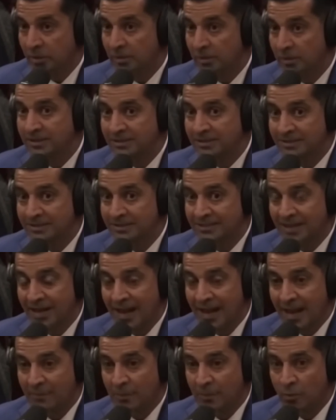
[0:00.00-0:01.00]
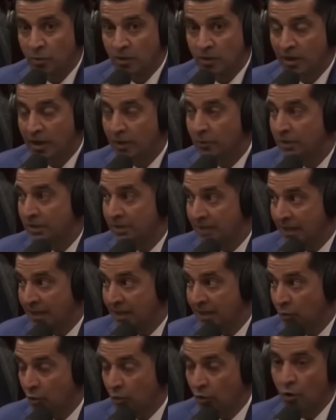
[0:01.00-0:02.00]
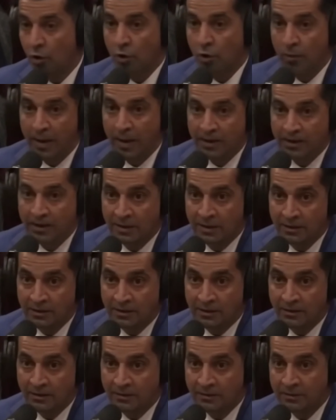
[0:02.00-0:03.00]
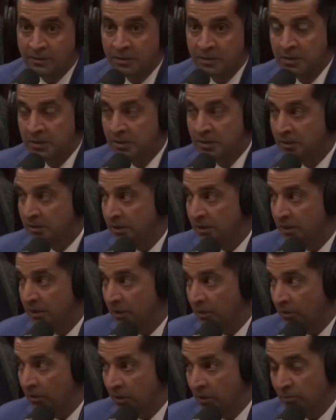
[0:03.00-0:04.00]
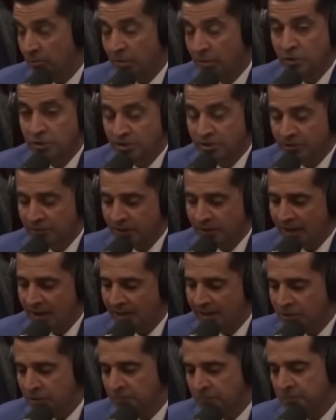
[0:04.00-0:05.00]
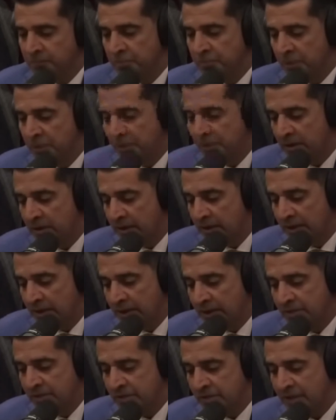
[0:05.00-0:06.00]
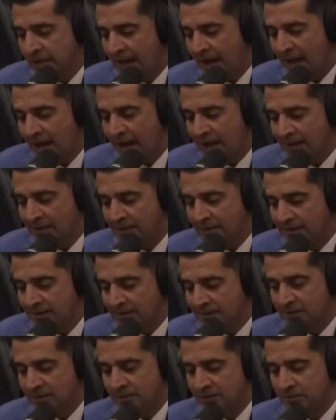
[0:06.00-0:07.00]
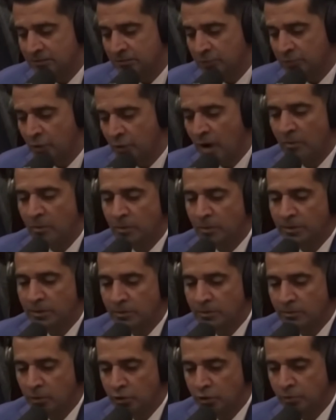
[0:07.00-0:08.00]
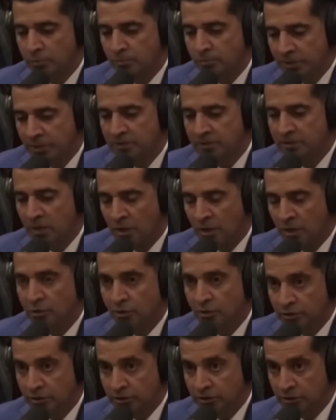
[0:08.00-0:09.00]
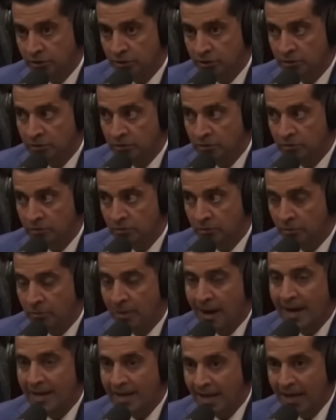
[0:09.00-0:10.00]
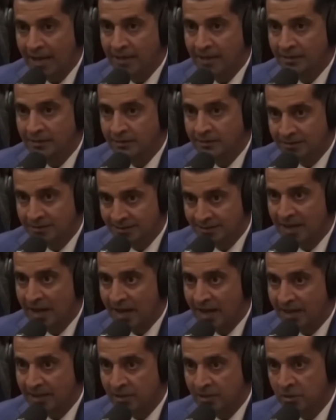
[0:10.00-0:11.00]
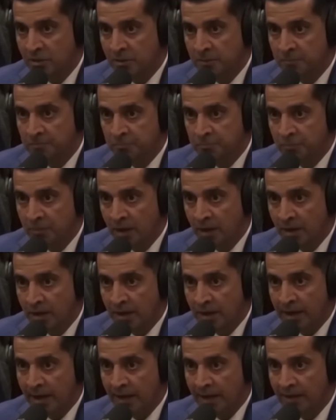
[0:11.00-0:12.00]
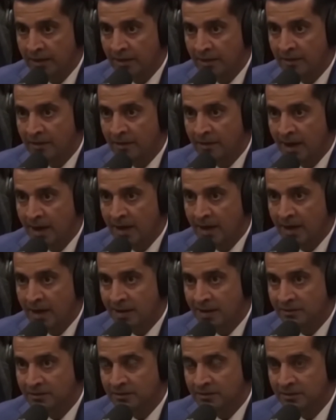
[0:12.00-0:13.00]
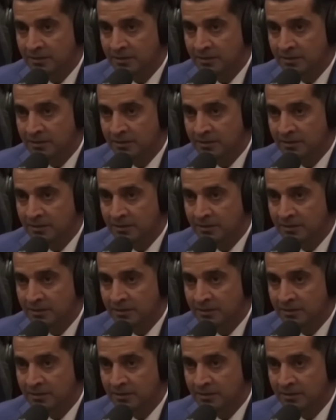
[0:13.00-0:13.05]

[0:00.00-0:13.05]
some of these things that happen with Larry King or her and, you know, a bunch of different guys. He's a guy that's probably the most misunderstood by a side. And a guy that...